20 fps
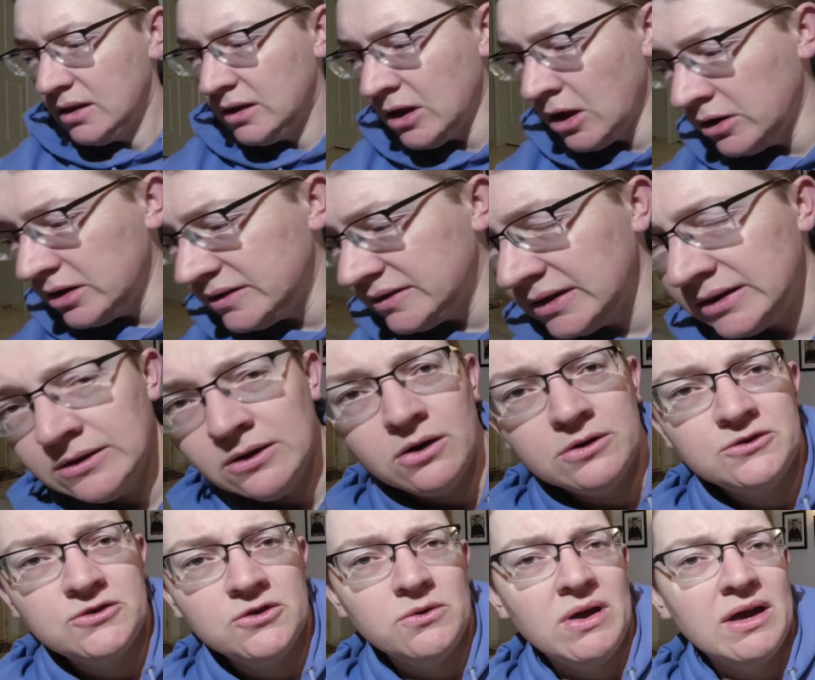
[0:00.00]
The only thing that I
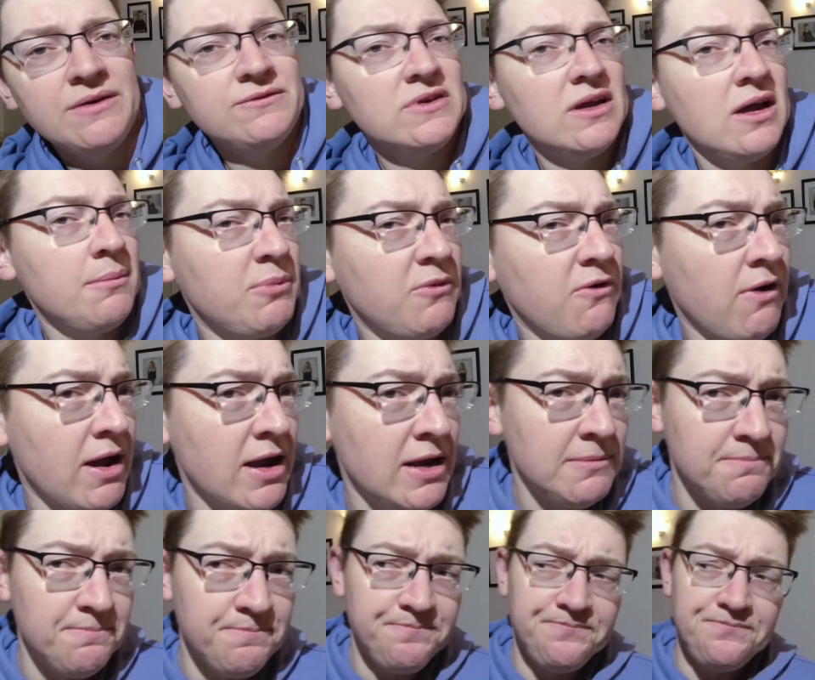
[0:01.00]
do have to
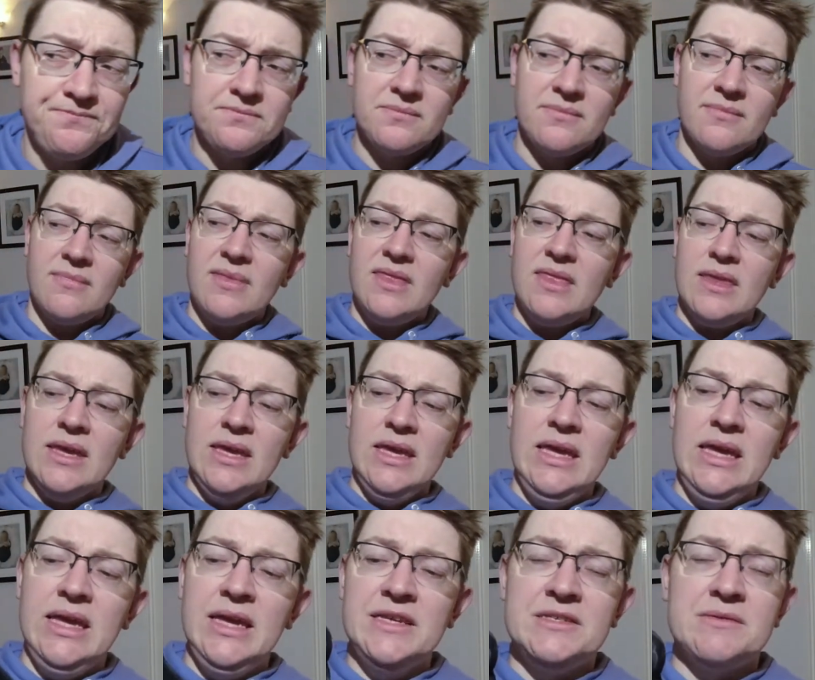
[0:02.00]
upgrade
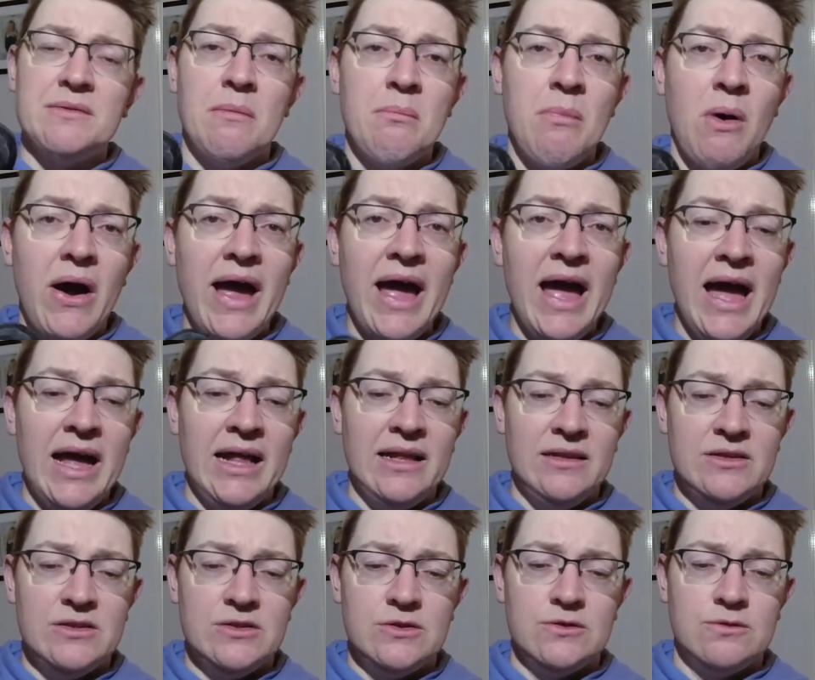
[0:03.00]
is my hat.
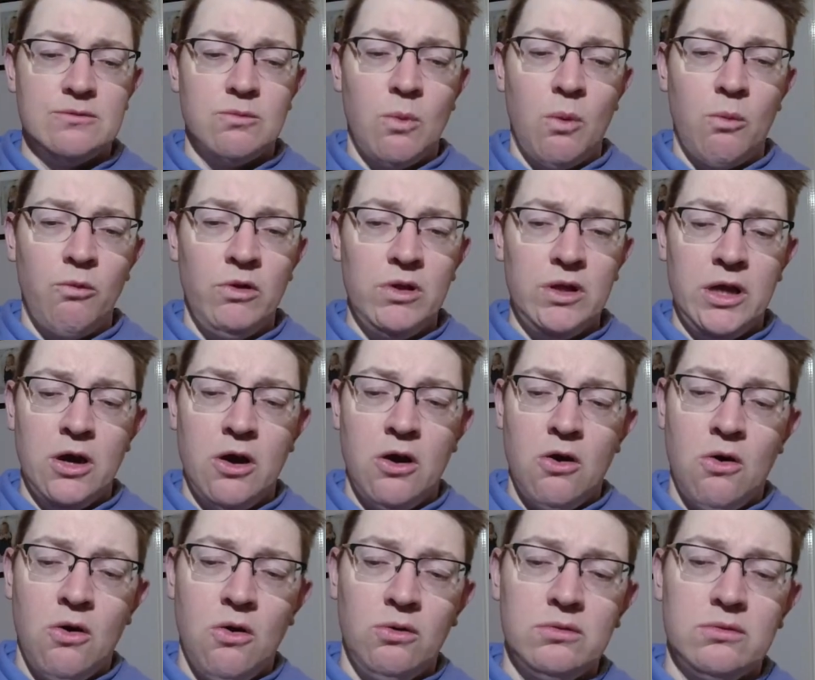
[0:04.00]
This is really
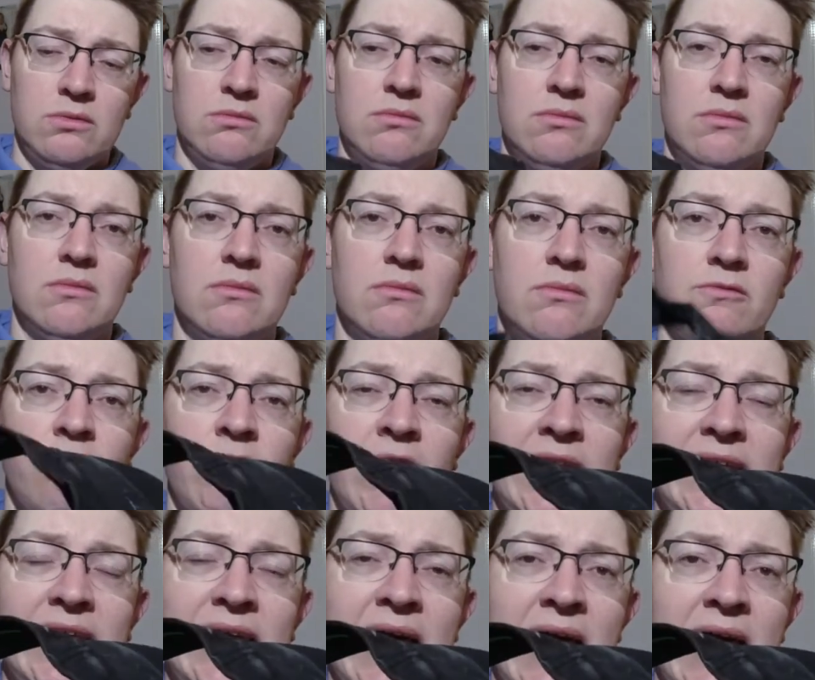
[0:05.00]
old
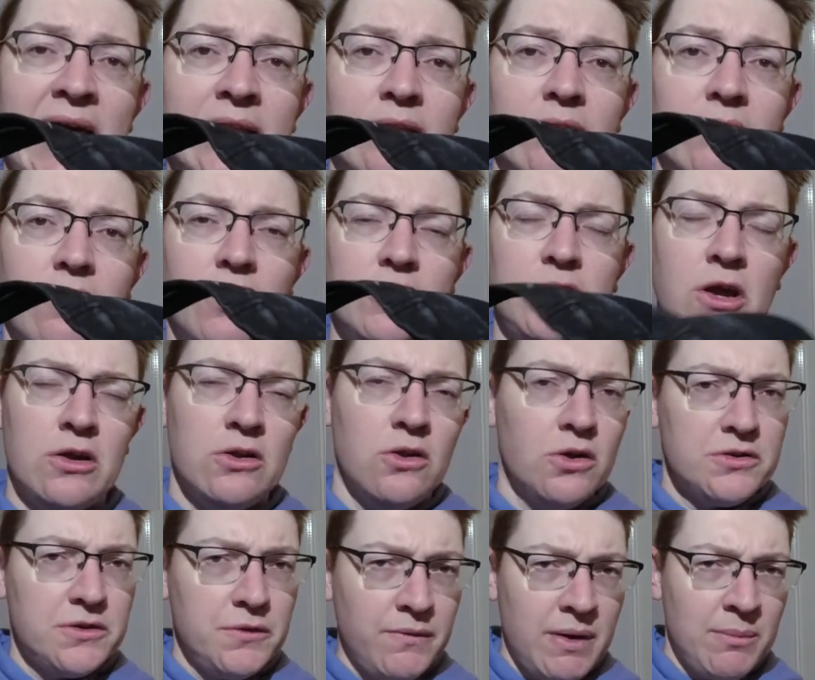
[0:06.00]
running hat. I don't
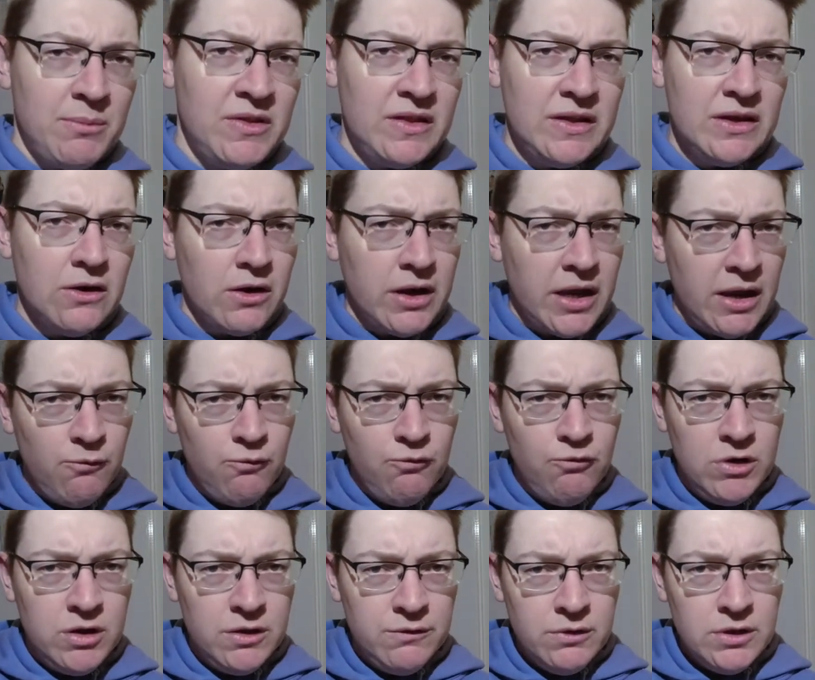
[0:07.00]
like to run with anything. I get
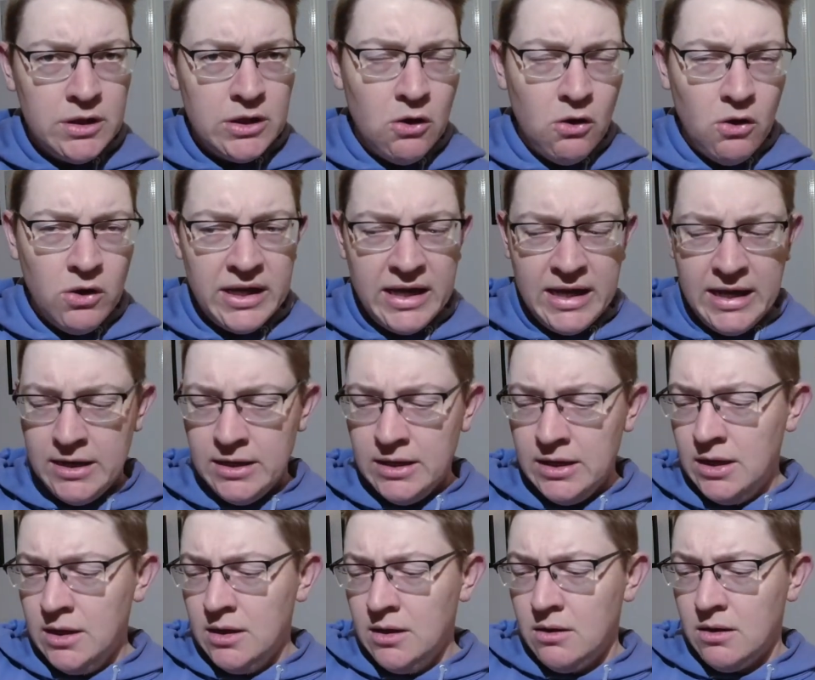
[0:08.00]
really, really hot head
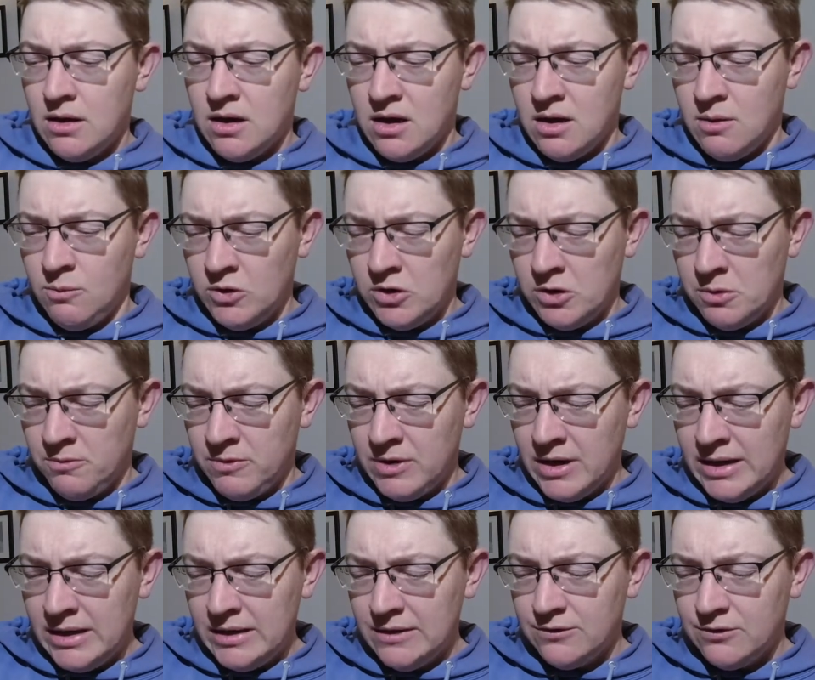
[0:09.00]
when I'm
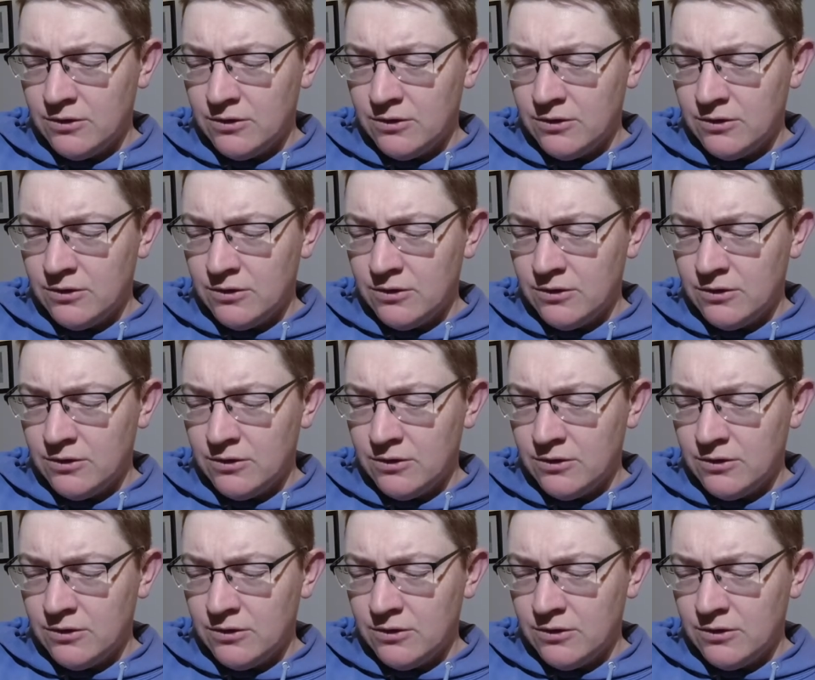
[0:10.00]
running.